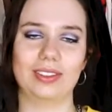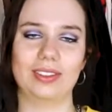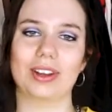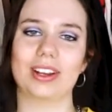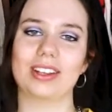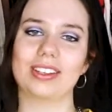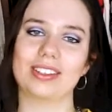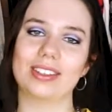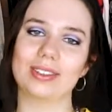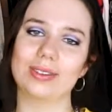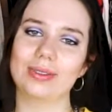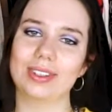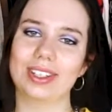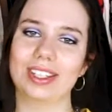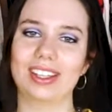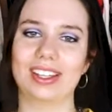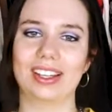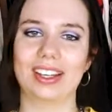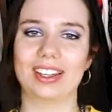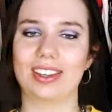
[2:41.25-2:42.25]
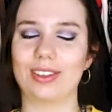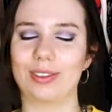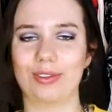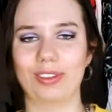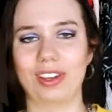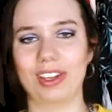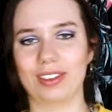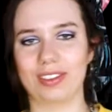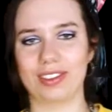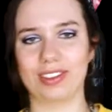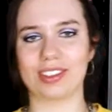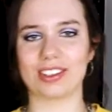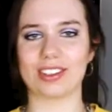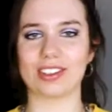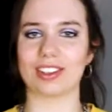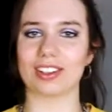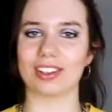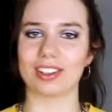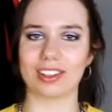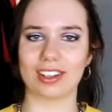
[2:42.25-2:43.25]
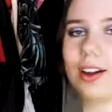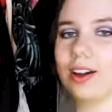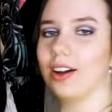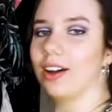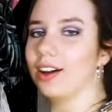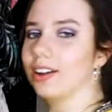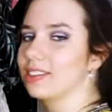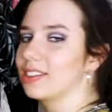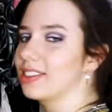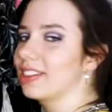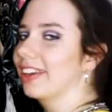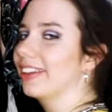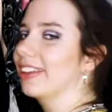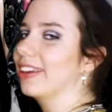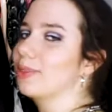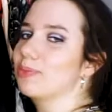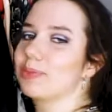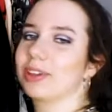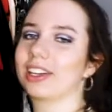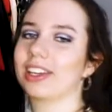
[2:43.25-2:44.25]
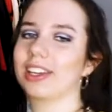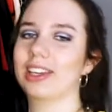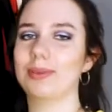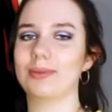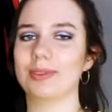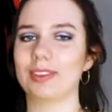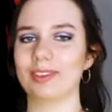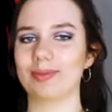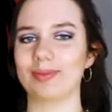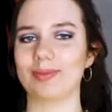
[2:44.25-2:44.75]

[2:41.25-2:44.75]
but I still really like the fit of this shirt. Honestly, I think I'm gonna keep it.